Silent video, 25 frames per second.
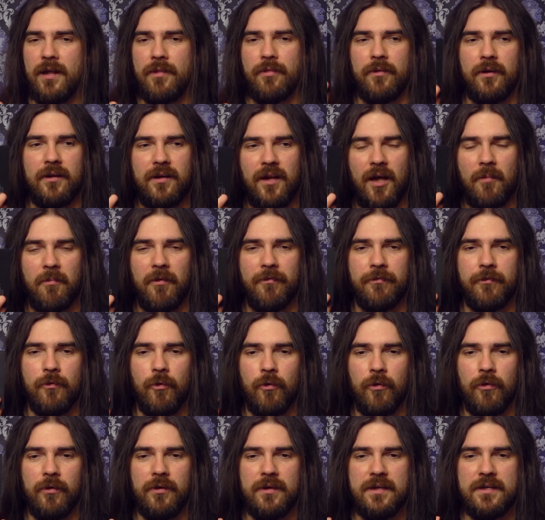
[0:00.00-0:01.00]
and the Club of
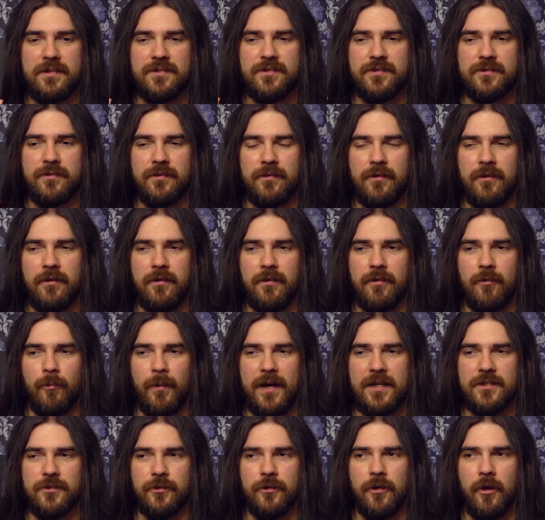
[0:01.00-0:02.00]
Gore is the
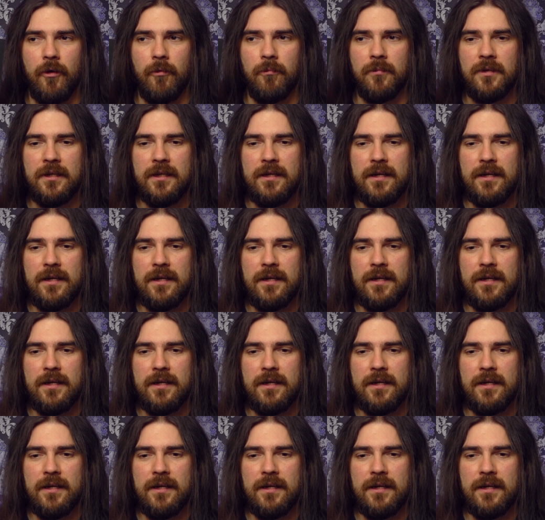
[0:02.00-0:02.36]
way to go.